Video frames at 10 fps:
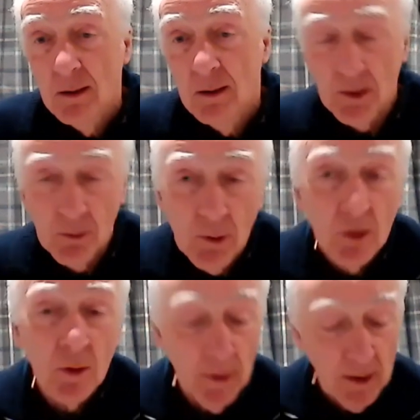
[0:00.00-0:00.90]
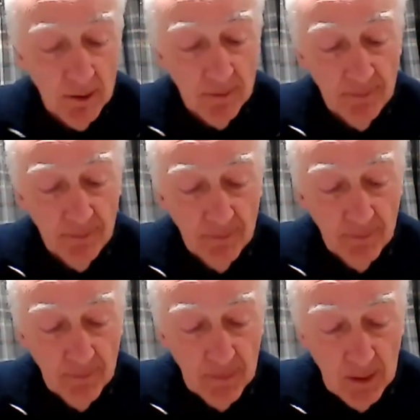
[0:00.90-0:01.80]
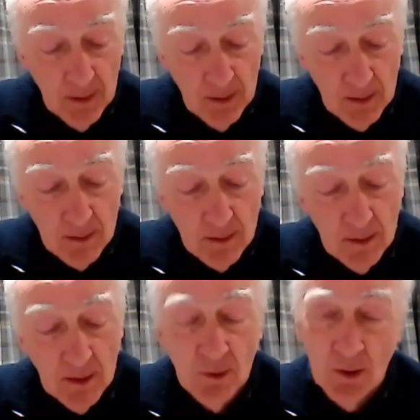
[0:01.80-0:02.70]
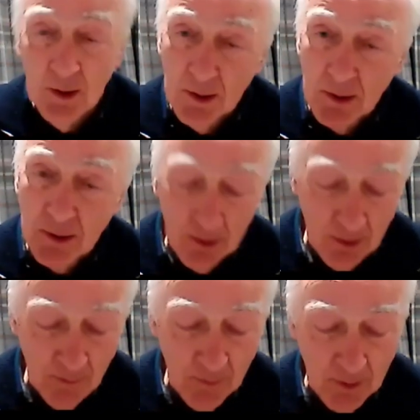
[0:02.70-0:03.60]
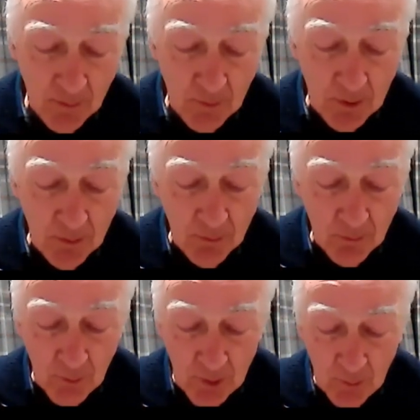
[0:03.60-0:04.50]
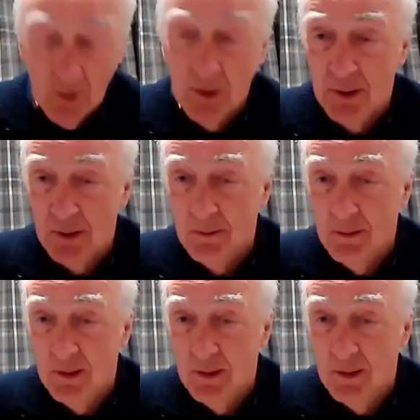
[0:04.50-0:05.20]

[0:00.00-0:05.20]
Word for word: That's quite a lot of power. Yet Jesus calmed them with a word.